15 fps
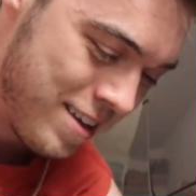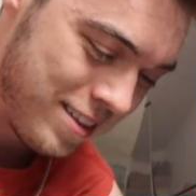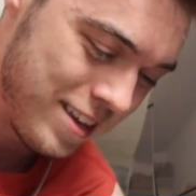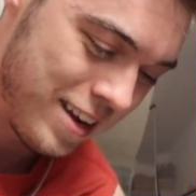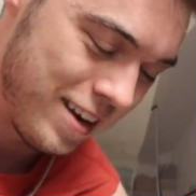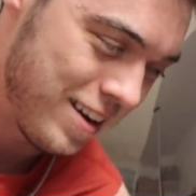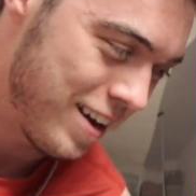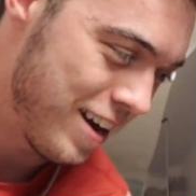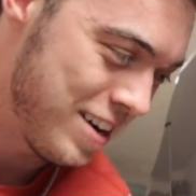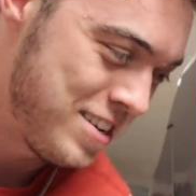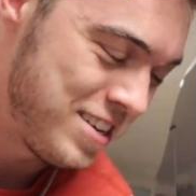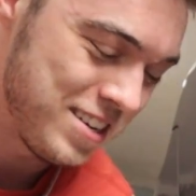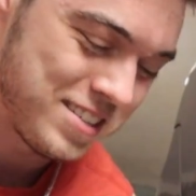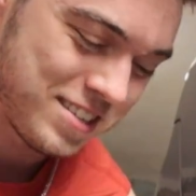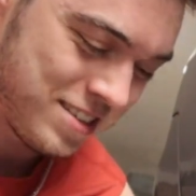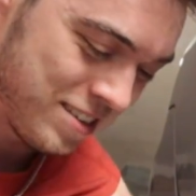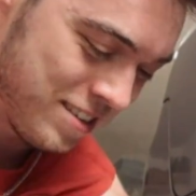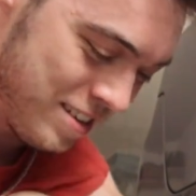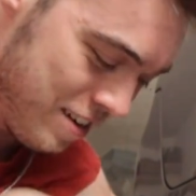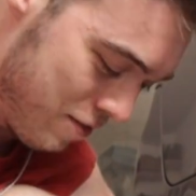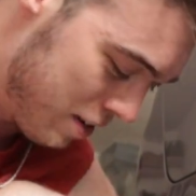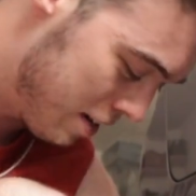that I just
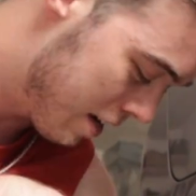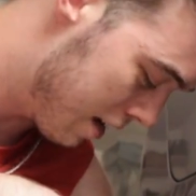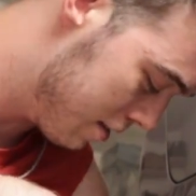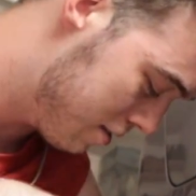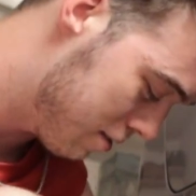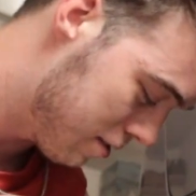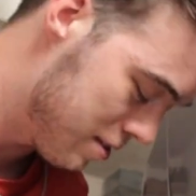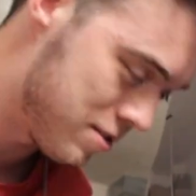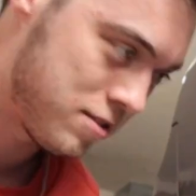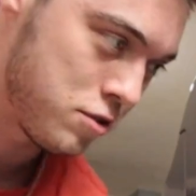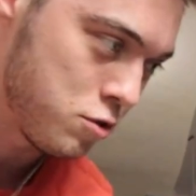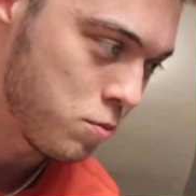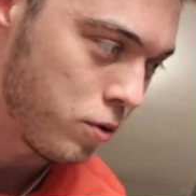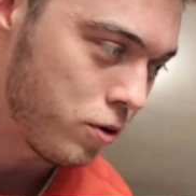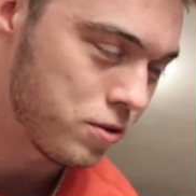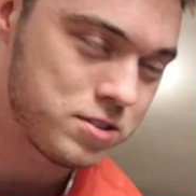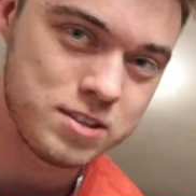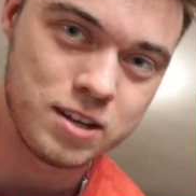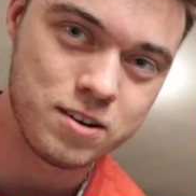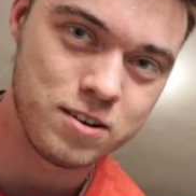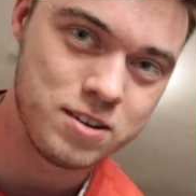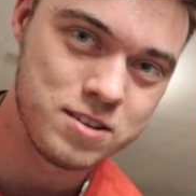couldn't even get to these two bolts that are